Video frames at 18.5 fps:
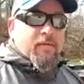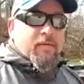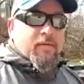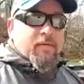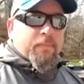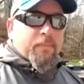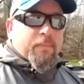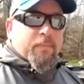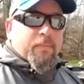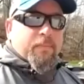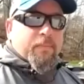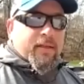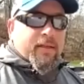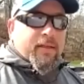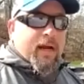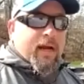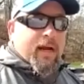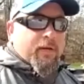my style
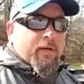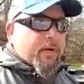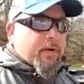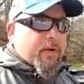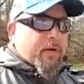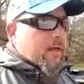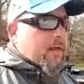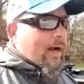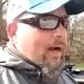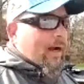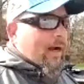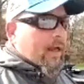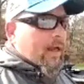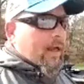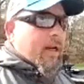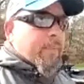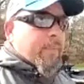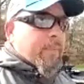of fishing. I can get
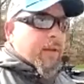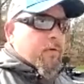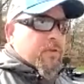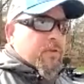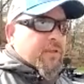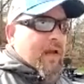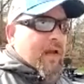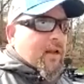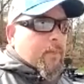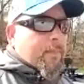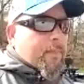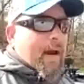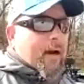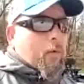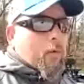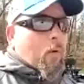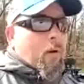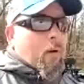up in those shallow
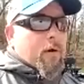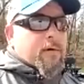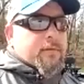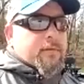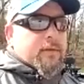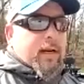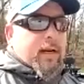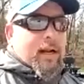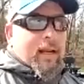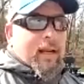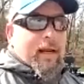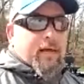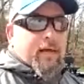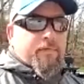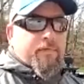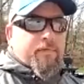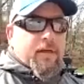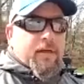backwaters that I like
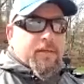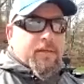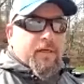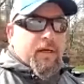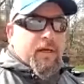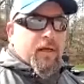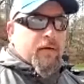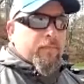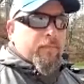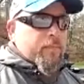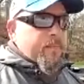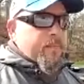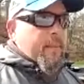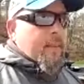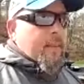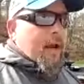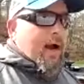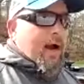to fish in.
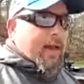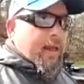I